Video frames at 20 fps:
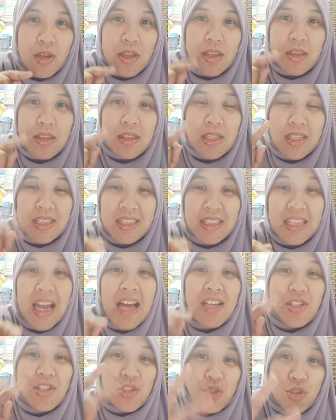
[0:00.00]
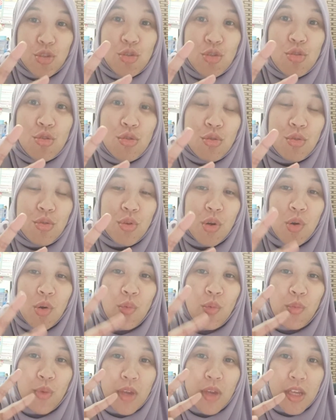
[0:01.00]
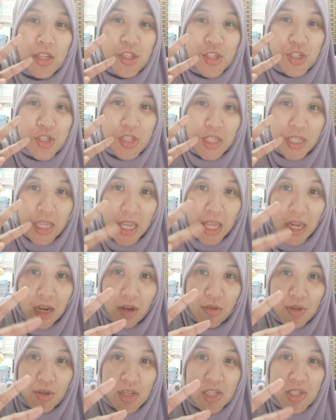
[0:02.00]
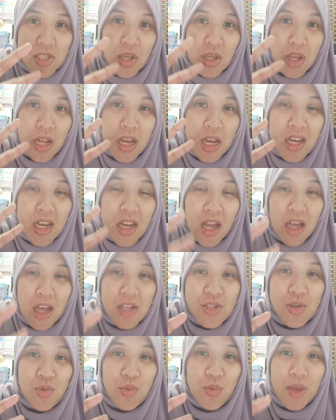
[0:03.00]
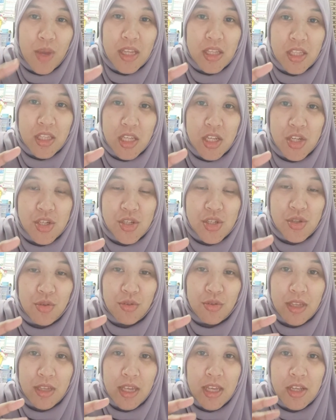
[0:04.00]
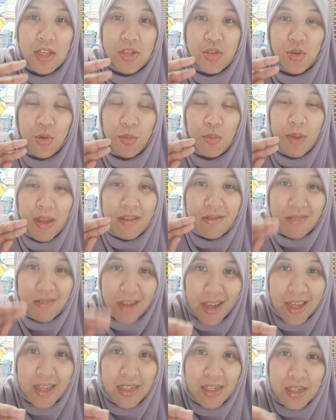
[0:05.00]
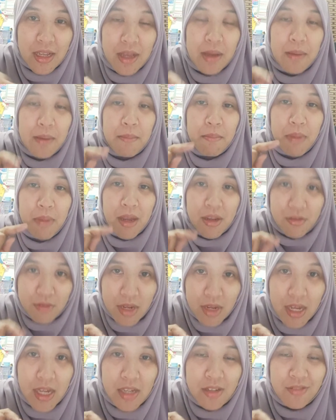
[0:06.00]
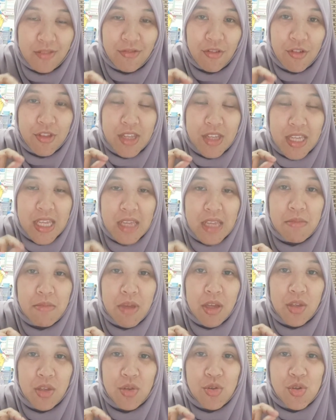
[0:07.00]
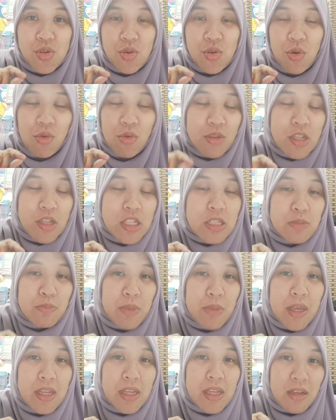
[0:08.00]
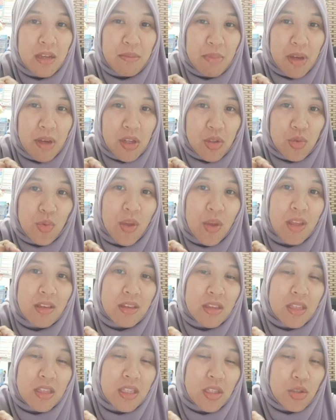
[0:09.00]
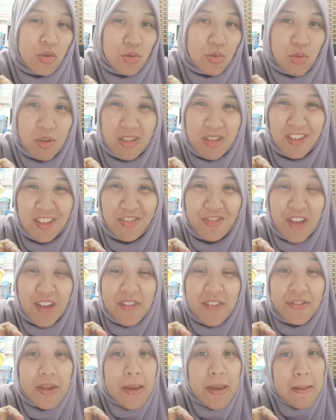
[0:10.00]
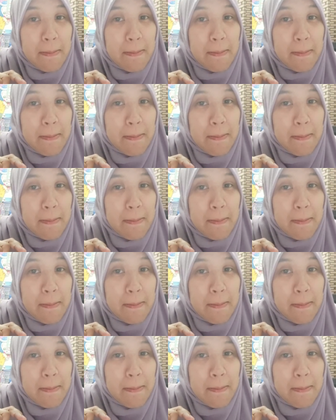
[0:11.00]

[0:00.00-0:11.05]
the task 2, which carries larger weightage. Okay, so by right for the email, you should only spend about 20 to 25